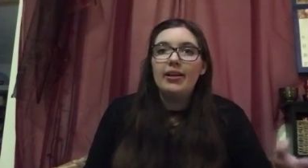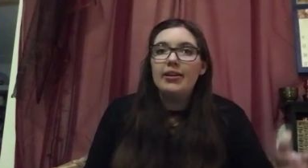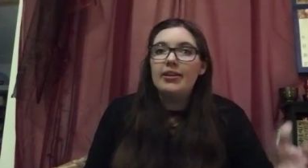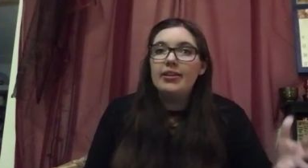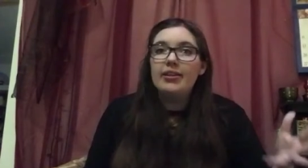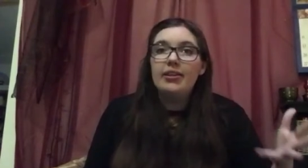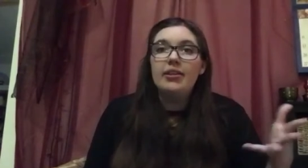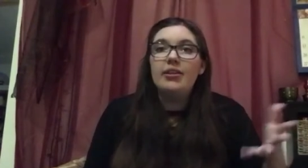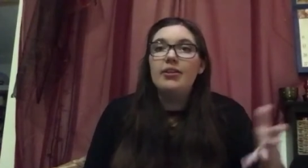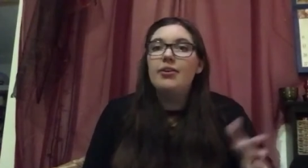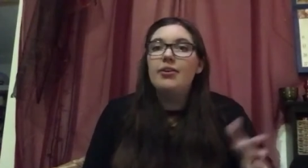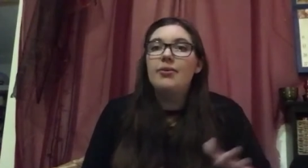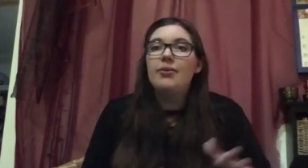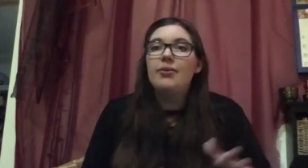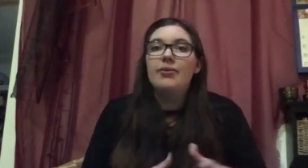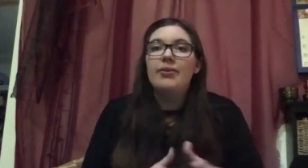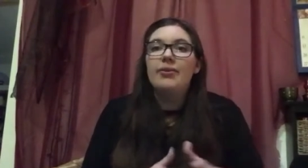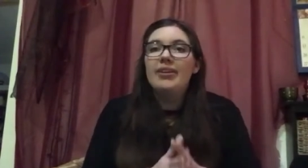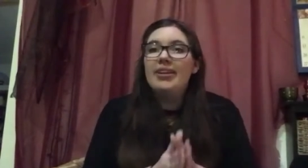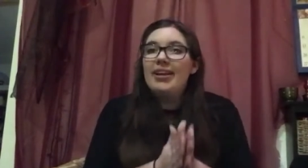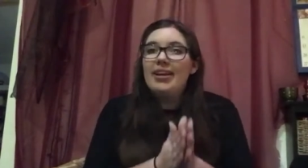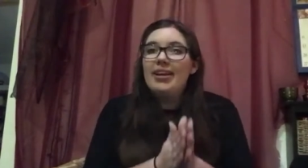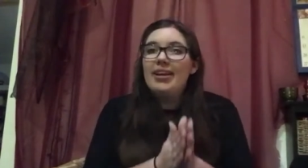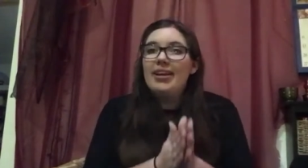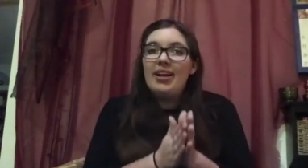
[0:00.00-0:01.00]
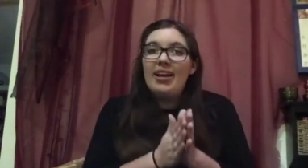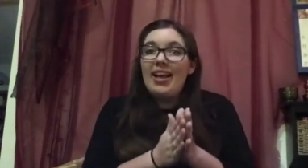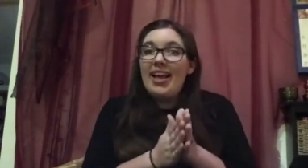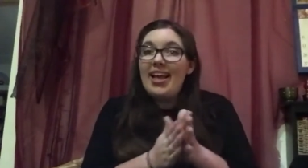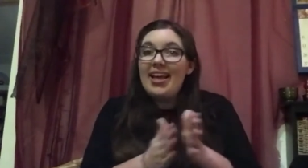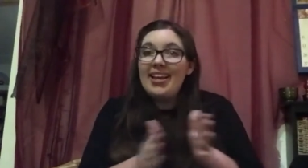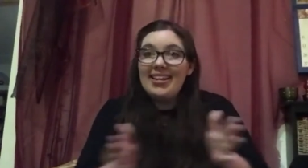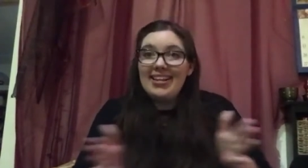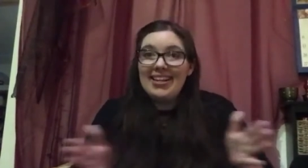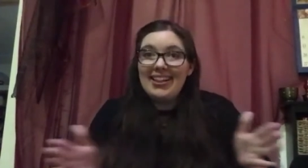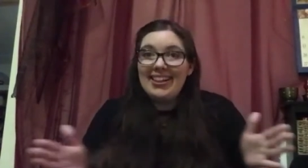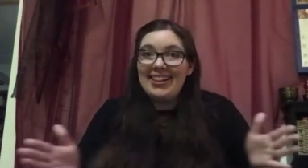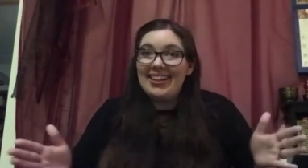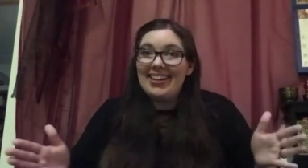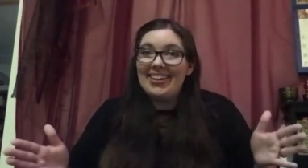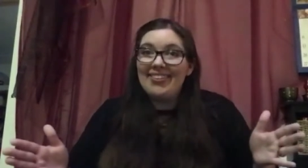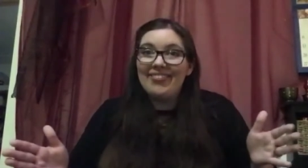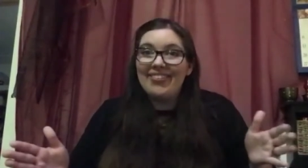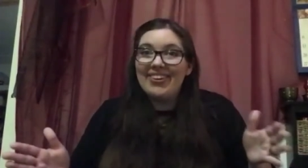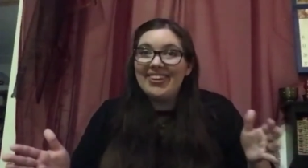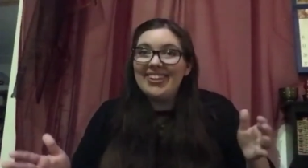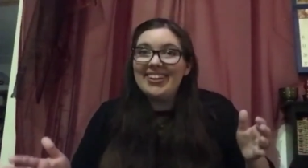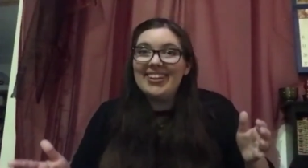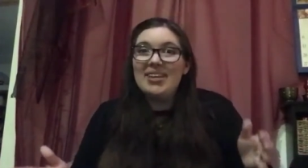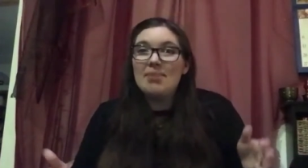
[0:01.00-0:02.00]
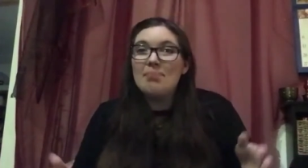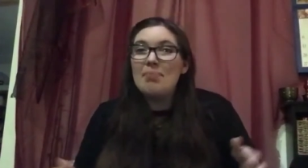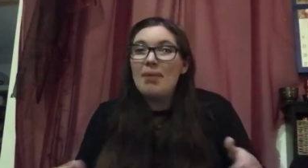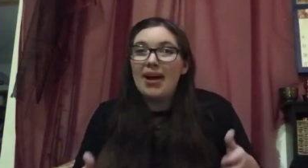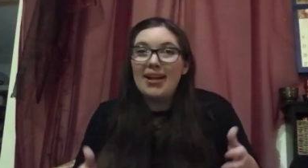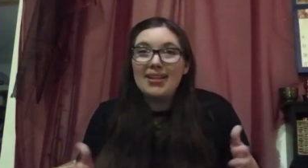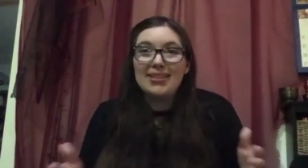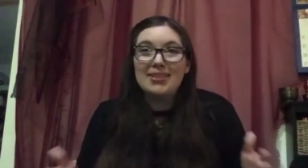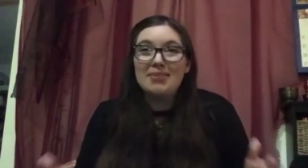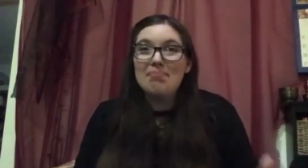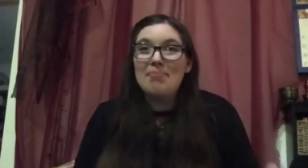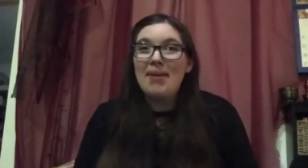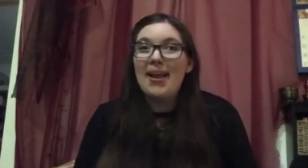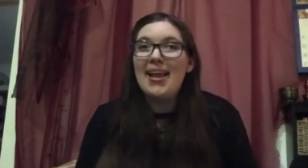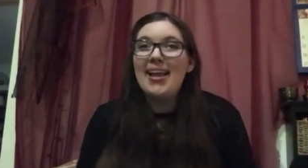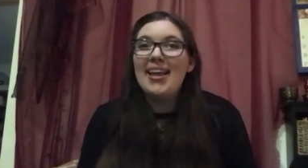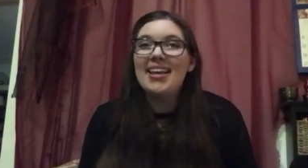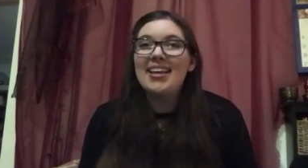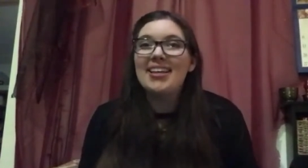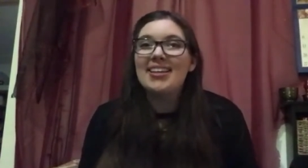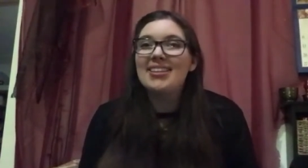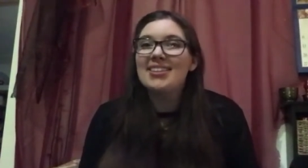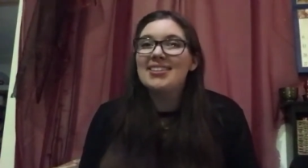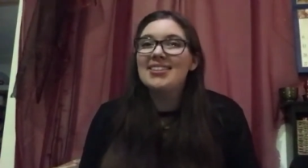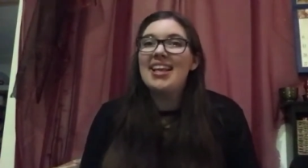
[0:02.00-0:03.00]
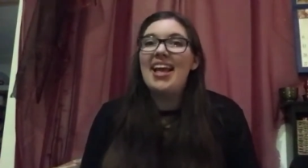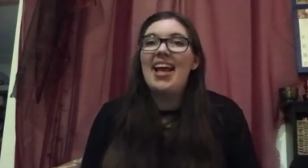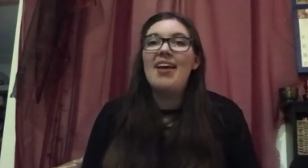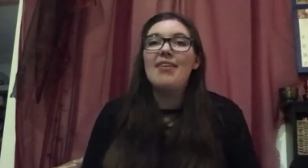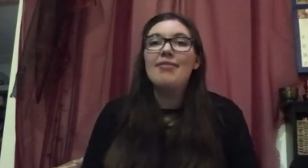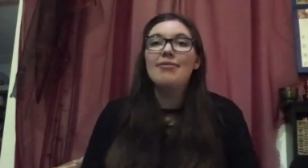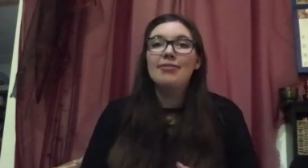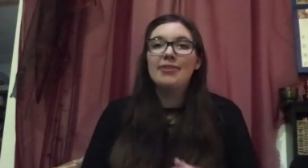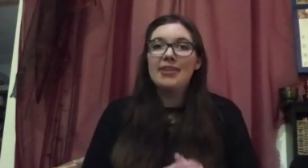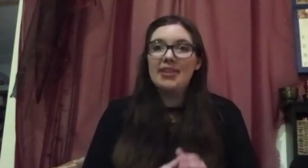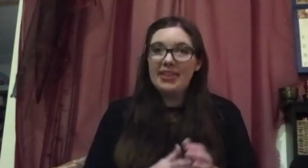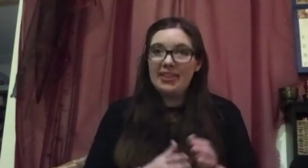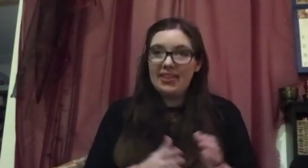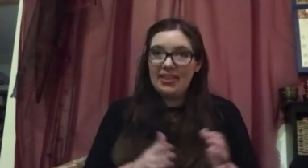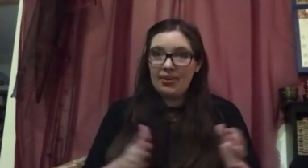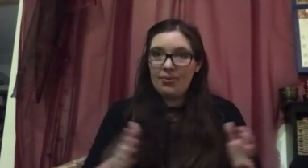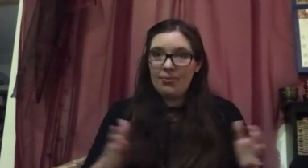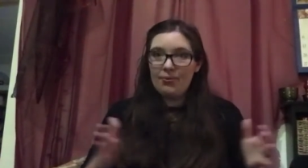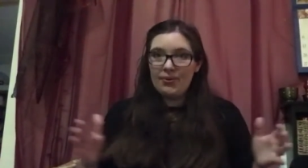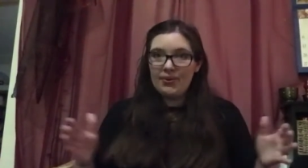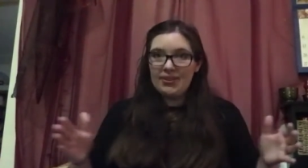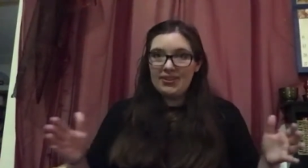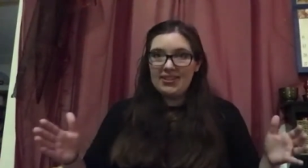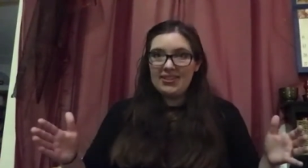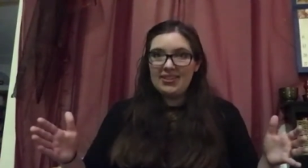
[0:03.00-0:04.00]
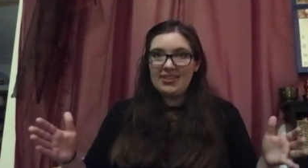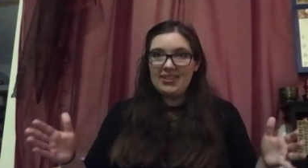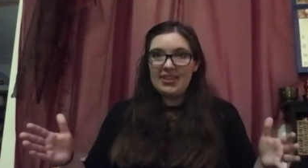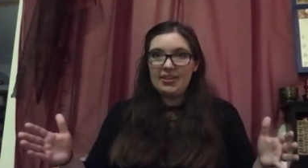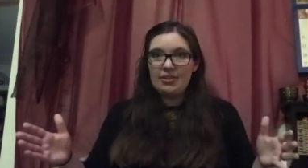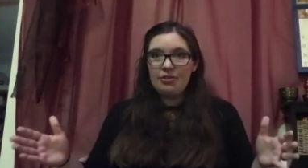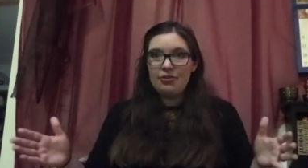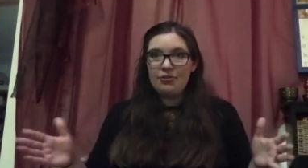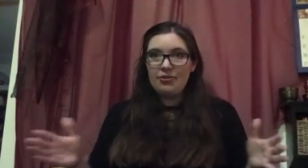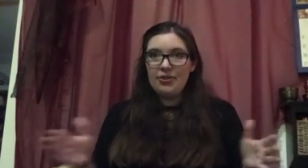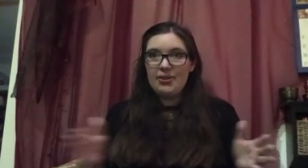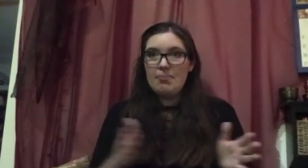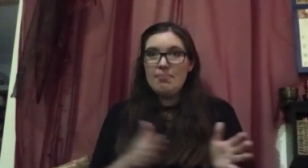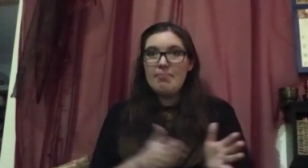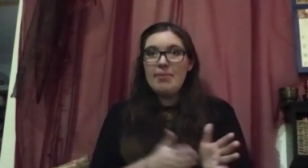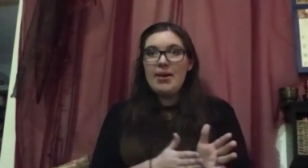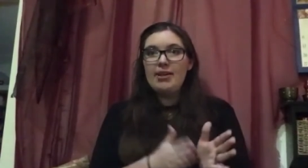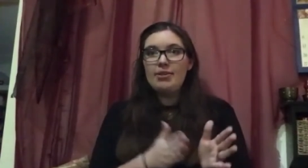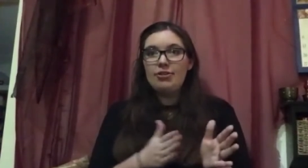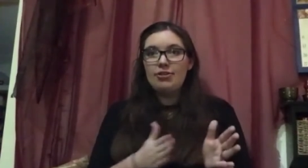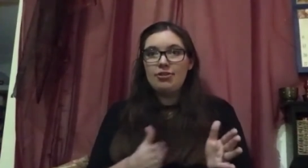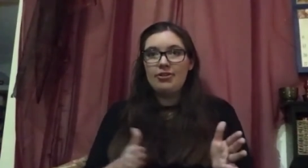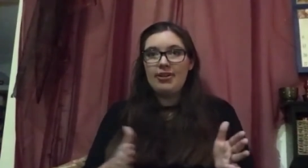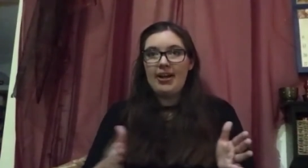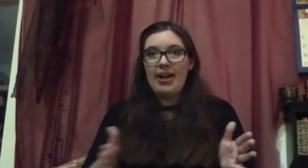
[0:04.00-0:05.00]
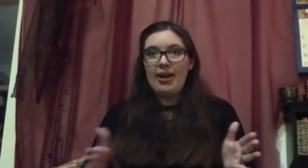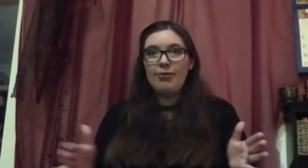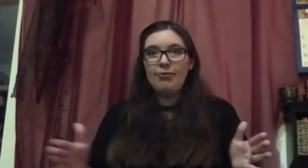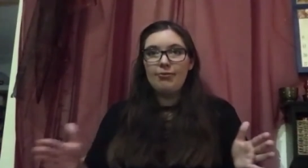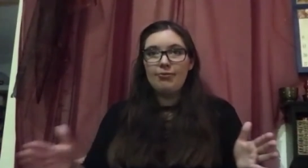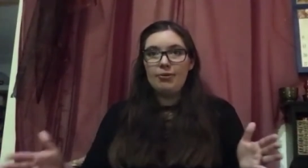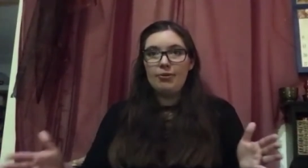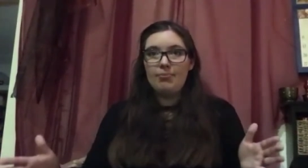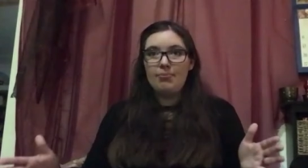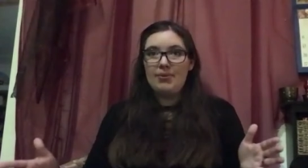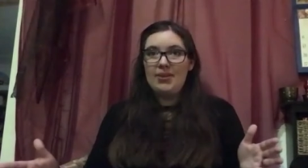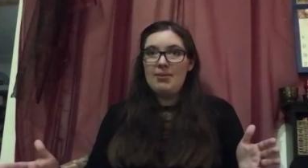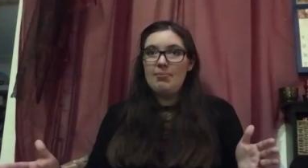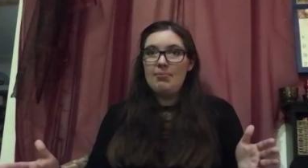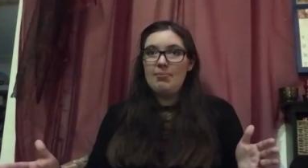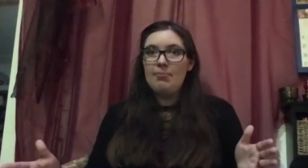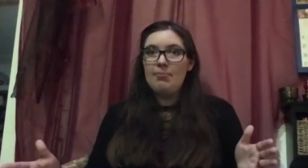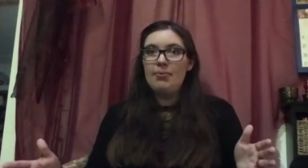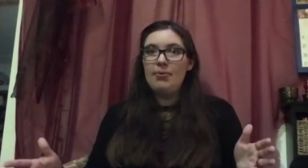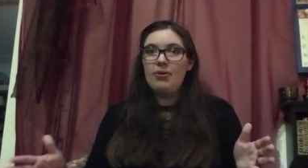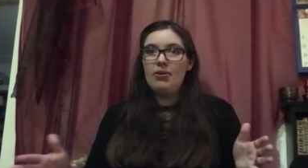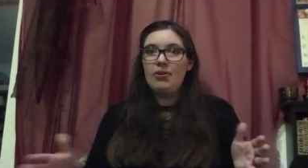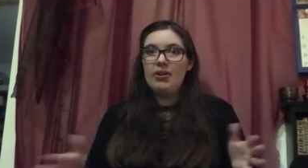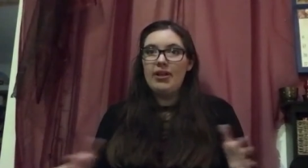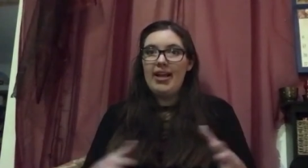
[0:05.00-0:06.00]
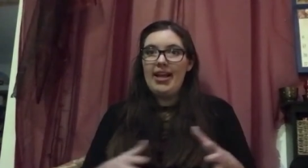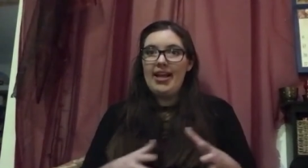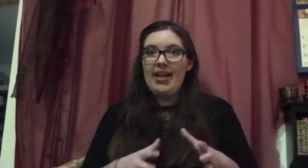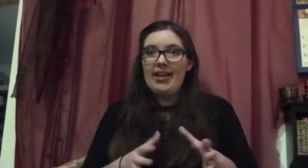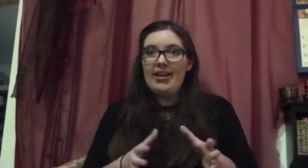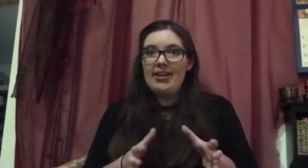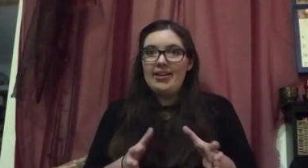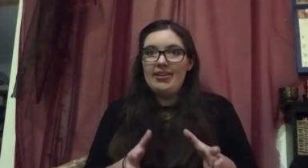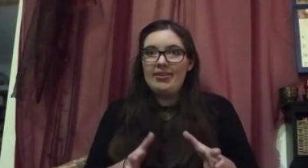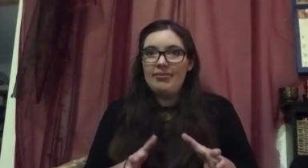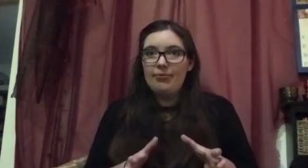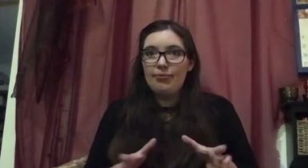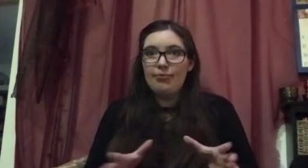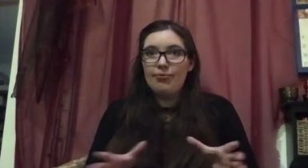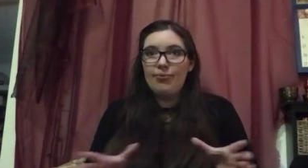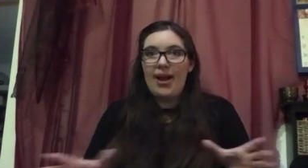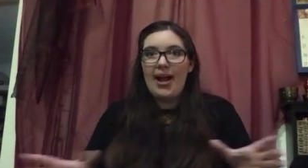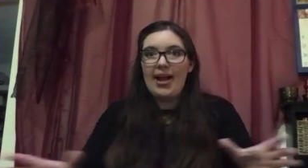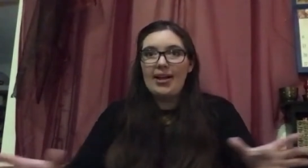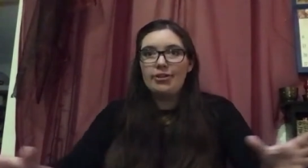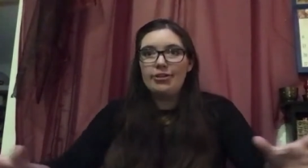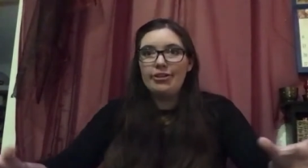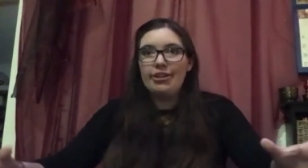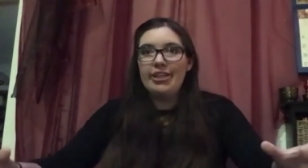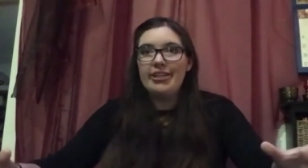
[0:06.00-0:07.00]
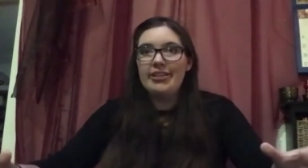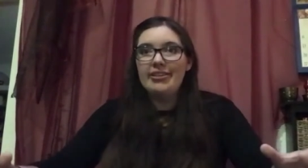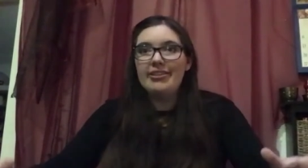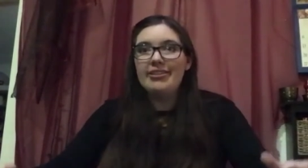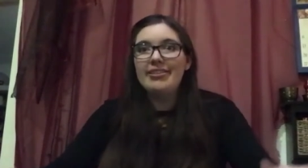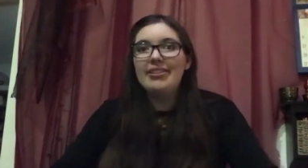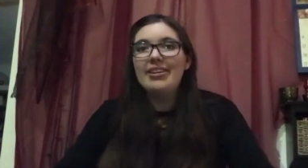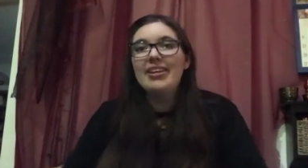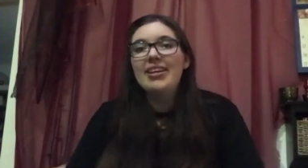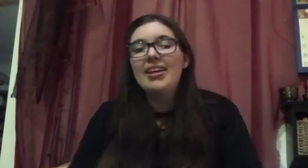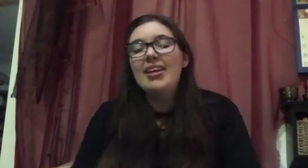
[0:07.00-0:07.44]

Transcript: you know, anything really, pots and pans. Everything was essentially measured out for people and rationed.